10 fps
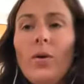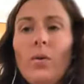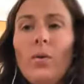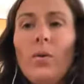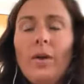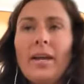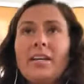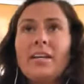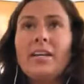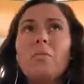and to kind of
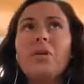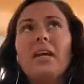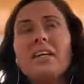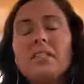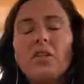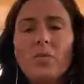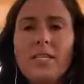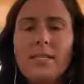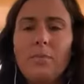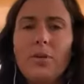put it, I guess, a little bit
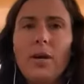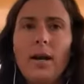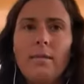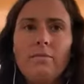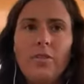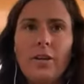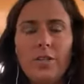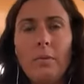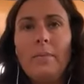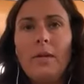simpler for those who
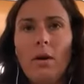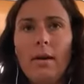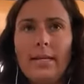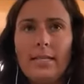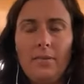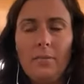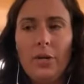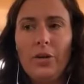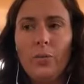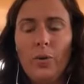maybe aren't as
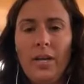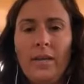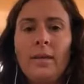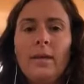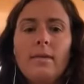familiar with